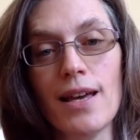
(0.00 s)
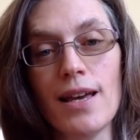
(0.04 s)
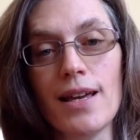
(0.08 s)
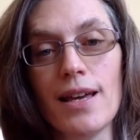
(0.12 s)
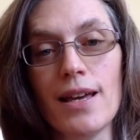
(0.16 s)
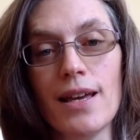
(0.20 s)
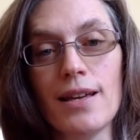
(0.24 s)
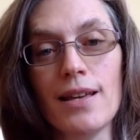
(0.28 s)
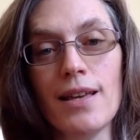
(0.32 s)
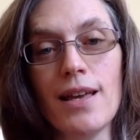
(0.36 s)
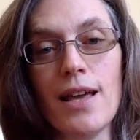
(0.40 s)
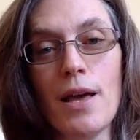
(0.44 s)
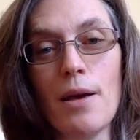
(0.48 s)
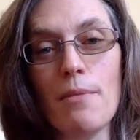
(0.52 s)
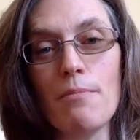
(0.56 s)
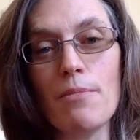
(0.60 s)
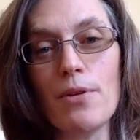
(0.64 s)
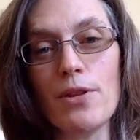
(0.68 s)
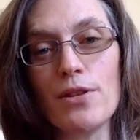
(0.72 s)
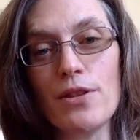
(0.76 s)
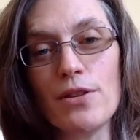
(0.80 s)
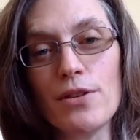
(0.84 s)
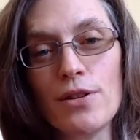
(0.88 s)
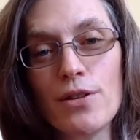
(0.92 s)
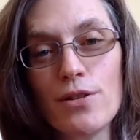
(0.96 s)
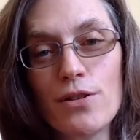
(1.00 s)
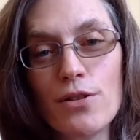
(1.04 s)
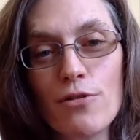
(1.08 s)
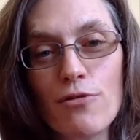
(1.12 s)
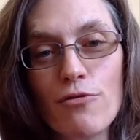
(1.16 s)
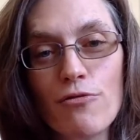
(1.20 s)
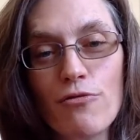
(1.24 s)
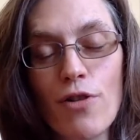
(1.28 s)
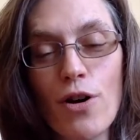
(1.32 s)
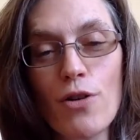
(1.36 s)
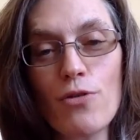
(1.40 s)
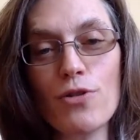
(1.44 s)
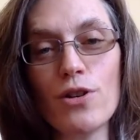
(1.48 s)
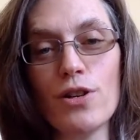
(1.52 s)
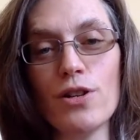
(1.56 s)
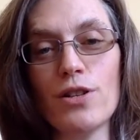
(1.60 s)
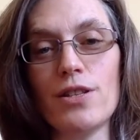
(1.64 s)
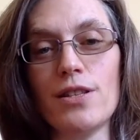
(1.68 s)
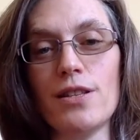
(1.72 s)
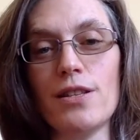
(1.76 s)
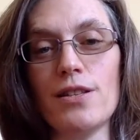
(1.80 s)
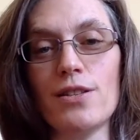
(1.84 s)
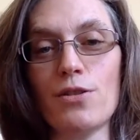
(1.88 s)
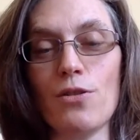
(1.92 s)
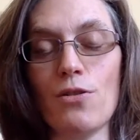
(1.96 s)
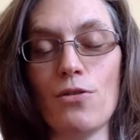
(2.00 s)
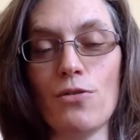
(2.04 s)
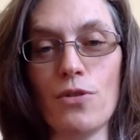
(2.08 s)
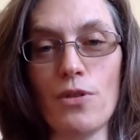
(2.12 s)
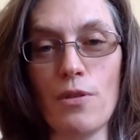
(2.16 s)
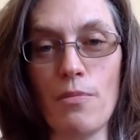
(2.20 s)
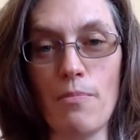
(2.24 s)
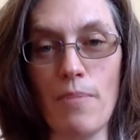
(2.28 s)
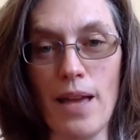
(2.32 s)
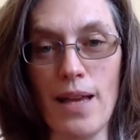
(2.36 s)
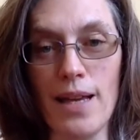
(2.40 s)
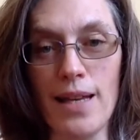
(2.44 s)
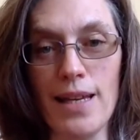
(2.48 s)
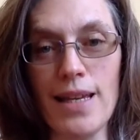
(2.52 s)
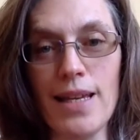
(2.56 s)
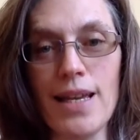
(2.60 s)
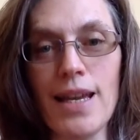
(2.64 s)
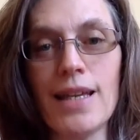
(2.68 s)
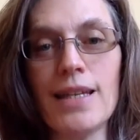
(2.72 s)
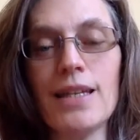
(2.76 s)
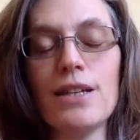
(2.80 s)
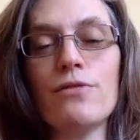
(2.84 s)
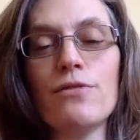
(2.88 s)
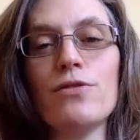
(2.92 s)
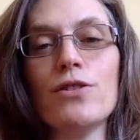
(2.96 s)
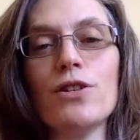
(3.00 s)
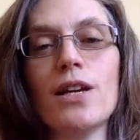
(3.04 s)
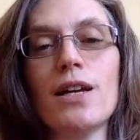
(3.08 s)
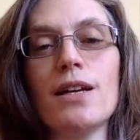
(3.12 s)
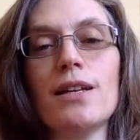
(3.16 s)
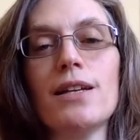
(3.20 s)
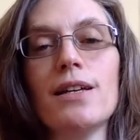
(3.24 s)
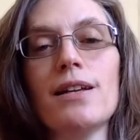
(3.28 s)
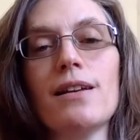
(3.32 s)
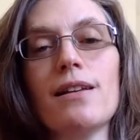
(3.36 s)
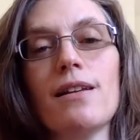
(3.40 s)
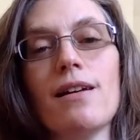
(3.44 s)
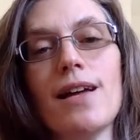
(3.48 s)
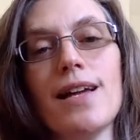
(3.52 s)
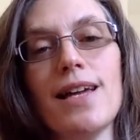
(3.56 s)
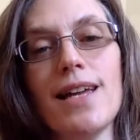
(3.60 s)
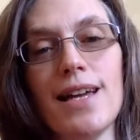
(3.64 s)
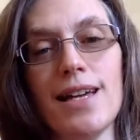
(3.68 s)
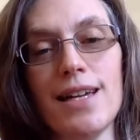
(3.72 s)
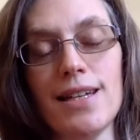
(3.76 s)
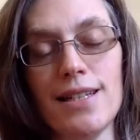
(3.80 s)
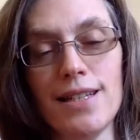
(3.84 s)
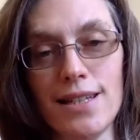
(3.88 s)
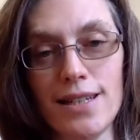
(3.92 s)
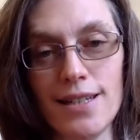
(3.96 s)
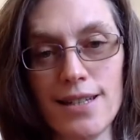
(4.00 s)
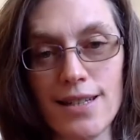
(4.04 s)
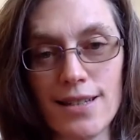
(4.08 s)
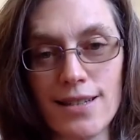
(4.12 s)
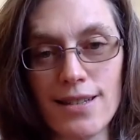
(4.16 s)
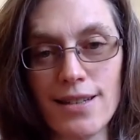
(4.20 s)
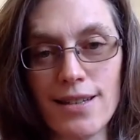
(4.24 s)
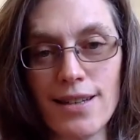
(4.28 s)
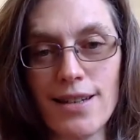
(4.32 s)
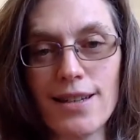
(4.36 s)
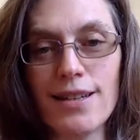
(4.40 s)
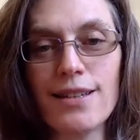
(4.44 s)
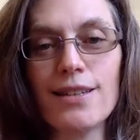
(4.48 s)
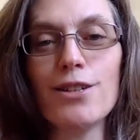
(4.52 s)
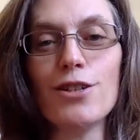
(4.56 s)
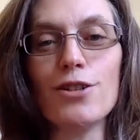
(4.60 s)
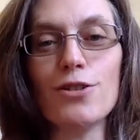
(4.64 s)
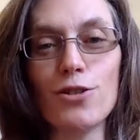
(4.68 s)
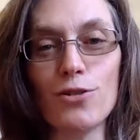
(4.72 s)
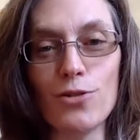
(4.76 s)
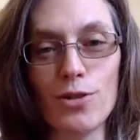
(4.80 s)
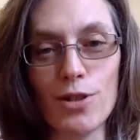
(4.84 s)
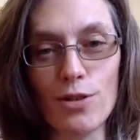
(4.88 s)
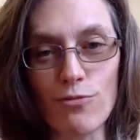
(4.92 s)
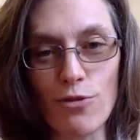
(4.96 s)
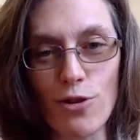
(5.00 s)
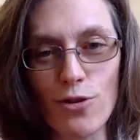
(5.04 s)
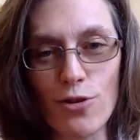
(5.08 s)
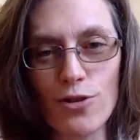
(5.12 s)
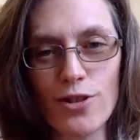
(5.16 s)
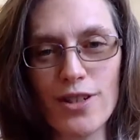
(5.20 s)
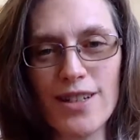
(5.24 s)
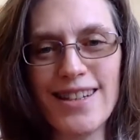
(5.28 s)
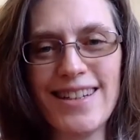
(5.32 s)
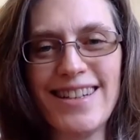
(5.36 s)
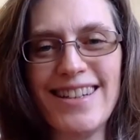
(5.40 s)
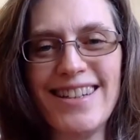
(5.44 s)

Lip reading: Yeah. But the focus is on the belly. And if you're getting lightheaded, then you're doing it wrong.